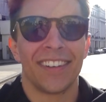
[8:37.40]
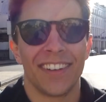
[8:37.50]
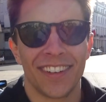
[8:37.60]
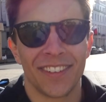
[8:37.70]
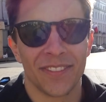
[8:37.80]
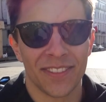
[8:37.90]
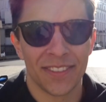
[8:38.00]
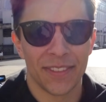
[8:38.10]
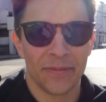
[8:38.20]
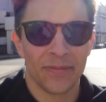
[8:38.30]
Okay, explain to
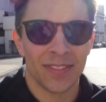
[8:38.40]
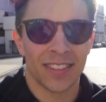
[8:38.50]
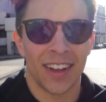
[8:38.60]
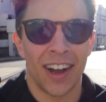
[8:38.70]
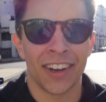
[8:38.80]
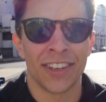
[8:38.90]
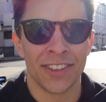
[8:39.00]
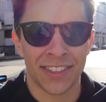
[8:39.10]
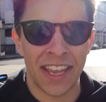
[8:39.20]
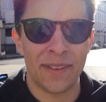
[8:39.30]
me what you're doing. I'm going to
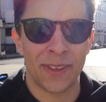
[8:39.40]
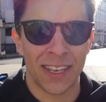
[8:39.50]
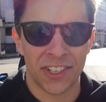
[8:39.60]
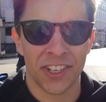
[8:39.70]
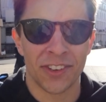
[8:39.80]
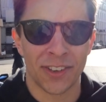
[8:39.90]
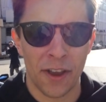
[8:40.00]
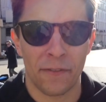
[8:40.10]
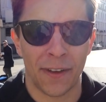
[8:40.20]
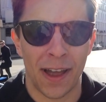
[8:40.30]
do the same thing as you,
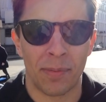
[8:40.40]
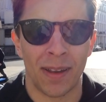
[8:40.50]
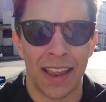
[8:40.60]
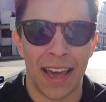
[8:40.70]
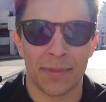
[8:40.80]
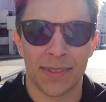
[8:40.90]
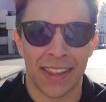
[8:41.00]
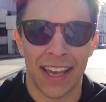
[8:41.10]
go for a couple of laps, and